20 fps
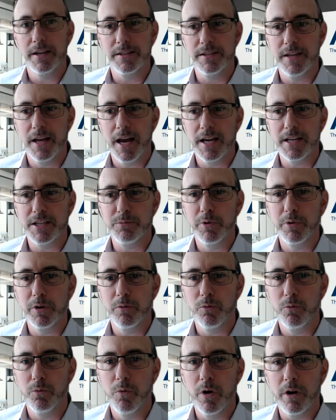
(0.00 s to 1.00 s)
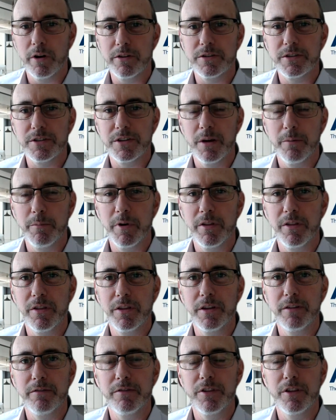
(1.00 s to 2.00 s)
size, but what are some of
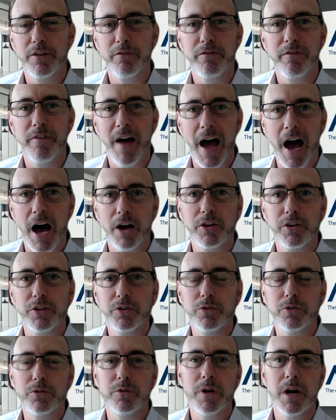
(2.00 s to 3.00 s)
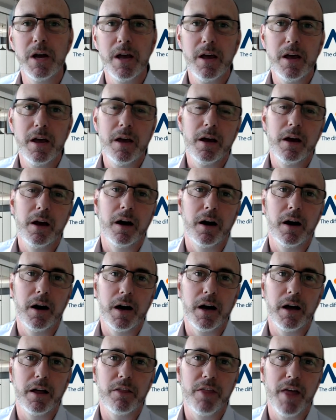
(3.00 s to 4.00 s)
the value
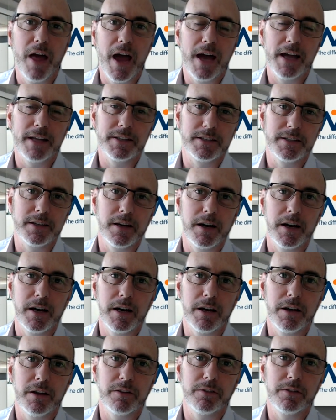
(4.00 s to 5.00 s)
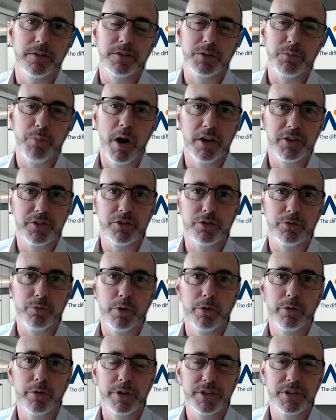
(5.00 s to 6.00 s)
that sponsors
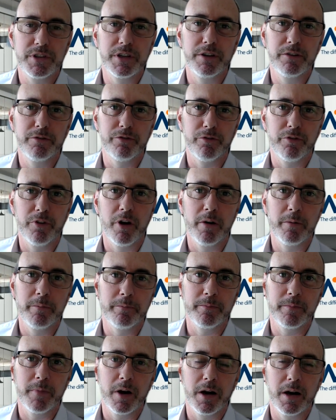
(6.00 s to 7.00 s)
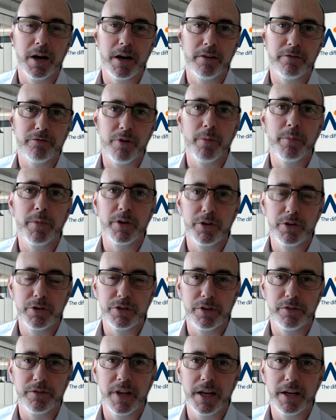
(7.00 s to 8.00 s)
will receive from their
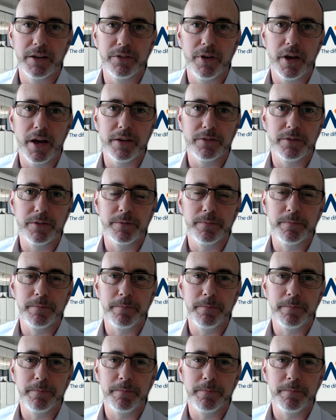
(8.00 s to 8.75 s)
use of data size?